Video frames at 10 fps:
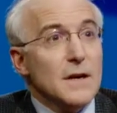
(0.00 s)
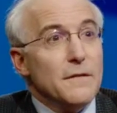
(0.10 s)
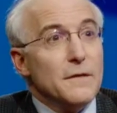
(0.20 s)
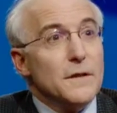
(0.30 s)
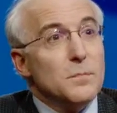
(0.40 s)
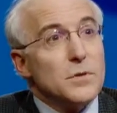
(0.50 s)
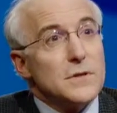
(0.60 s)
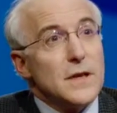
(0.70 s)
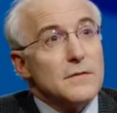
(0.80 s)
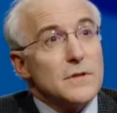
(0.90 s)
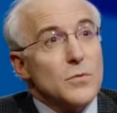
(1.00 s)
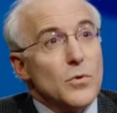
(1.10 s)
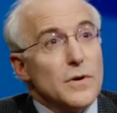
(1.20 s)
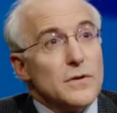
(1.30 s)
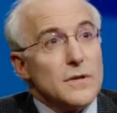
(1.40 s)
50% mm-hmm. of its
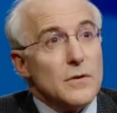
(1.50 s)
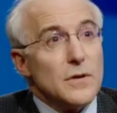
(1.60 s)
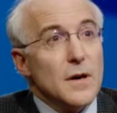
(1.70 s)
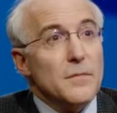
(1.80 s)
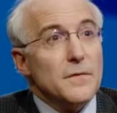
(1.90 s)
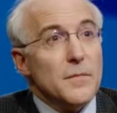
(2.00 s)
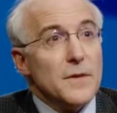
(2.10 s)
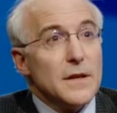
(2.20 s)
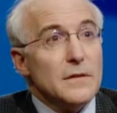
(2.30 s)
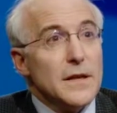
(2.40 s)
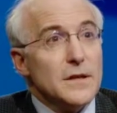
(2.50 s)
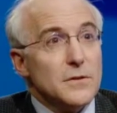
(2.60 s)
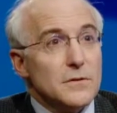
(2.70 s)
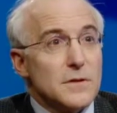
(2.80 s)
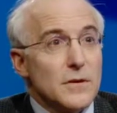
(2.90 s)
waters, though, come from the
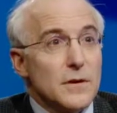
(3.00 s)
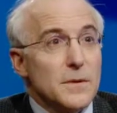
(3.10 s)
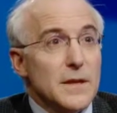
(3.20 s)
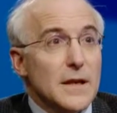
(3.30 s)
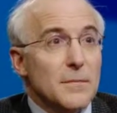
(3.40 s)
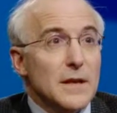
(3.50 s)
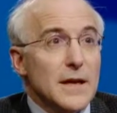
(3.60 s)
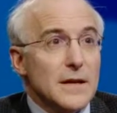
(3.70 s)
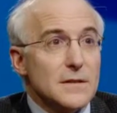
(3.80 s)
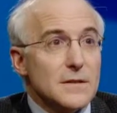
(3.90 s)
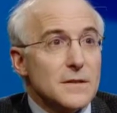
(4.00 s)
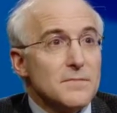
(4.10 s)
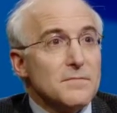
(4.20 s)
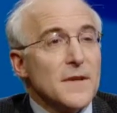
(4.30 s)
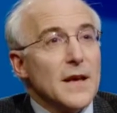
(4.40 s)
glaciers that are in the Himalayas.
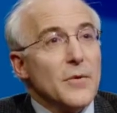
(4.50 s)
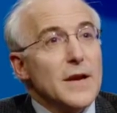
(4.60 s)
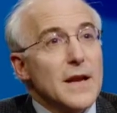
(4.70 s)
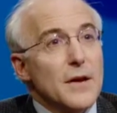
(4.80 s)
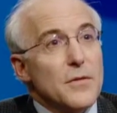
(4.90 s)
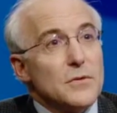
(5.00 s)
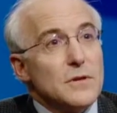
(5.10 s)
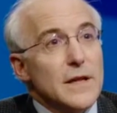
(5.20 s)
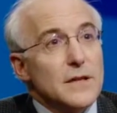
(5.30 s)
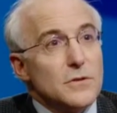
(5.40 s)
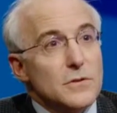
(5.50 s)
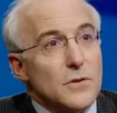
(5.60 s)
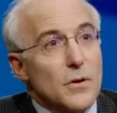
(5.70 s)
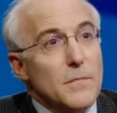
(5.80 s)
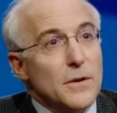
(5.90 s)
And right now, those
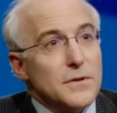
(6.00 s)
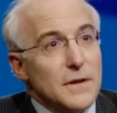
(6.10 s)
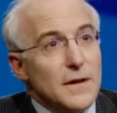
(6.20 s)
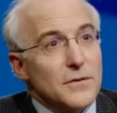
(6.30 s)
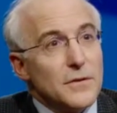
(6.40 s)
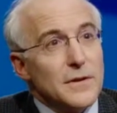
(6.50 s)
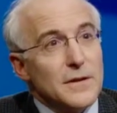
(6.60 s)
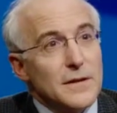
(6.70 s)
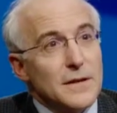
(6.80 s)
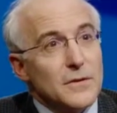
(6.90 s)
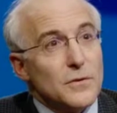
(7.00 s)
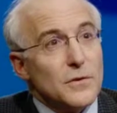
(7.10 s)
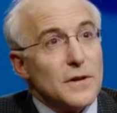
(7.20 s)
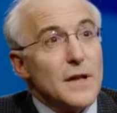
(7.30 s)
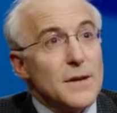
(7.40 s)
glaciers are melting under the,
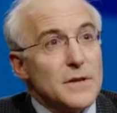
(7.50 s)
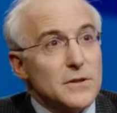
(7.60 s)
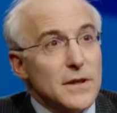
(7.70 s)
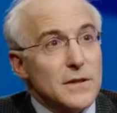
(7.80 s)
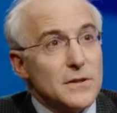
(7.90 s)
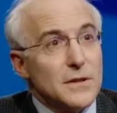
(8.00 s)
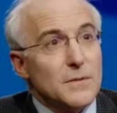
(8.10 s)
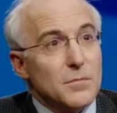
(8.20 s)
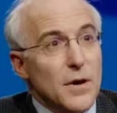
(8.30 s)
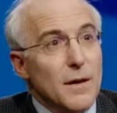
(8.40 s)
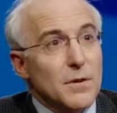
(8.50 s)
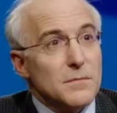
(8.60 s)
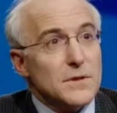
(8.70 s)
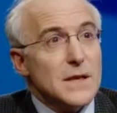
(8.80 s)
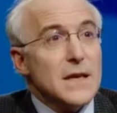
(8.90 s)
under the climate change uh, mm-hmm.
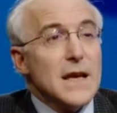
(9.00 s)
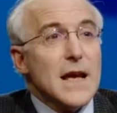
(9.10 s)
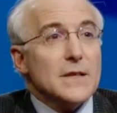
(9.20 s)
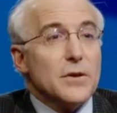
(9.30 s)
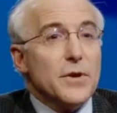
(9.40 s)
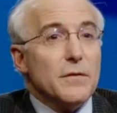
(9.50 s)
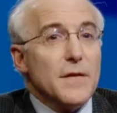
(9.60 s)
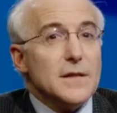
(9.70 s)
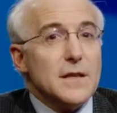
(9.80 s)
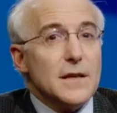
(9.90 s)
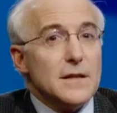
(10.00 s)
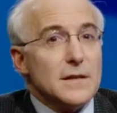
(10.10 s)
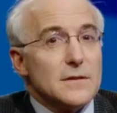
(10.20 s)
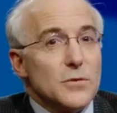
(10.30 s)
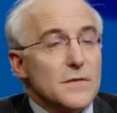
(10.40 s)
problems. Mm -hmm. So they're facing
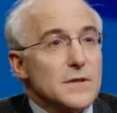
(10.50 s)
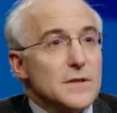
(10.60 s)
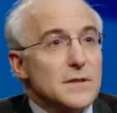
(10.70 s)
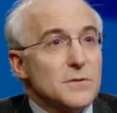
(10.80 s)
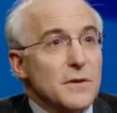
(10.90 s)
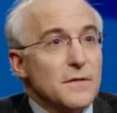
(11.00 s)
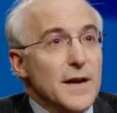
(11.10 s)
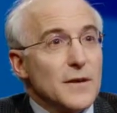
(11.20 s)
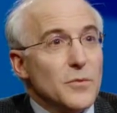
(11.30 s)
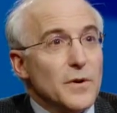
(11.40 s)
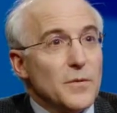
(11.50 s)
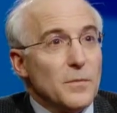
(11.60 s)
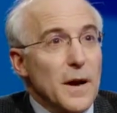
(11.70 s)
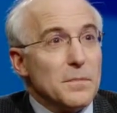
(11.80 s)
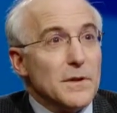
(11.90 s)
a, a sort of a scissor effect where
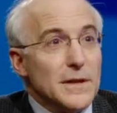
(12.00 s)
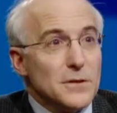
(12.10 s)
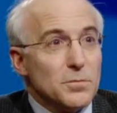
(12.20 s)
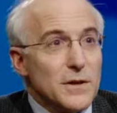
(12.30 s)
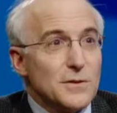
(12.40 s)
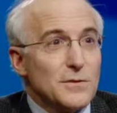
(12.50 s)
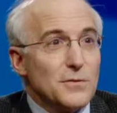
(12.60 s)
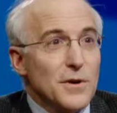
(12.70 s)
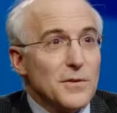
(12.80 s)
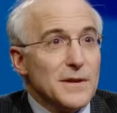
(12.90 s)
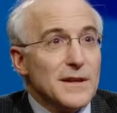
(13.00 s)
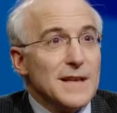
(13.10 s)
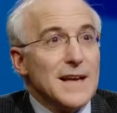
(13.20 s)
population pressures are growing,